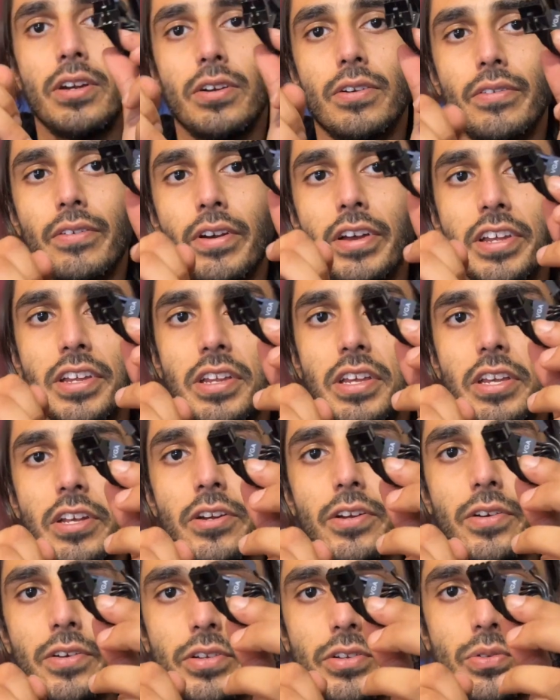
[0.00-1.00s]
right
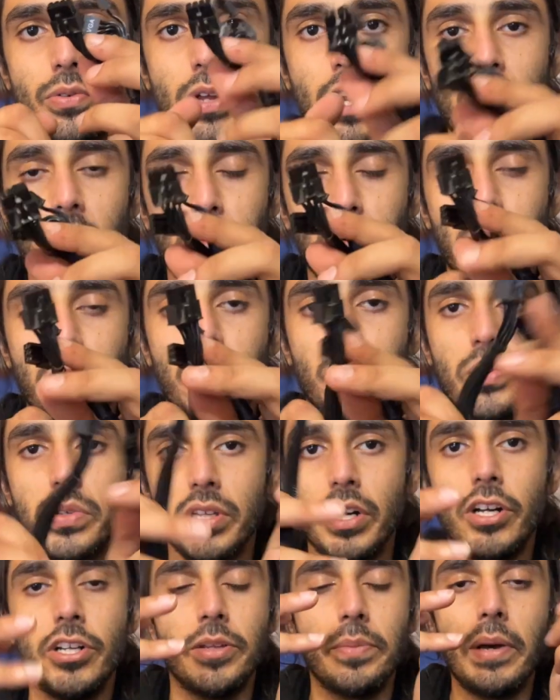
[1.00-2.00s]
here do not work with
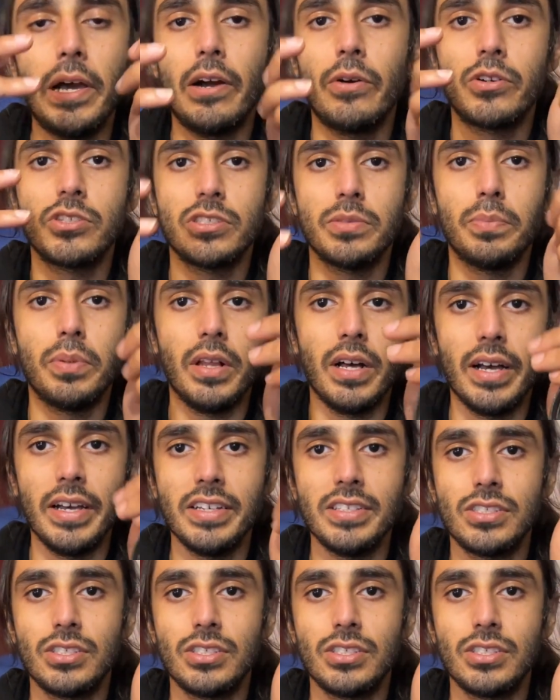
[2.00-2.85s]
all the power supplies.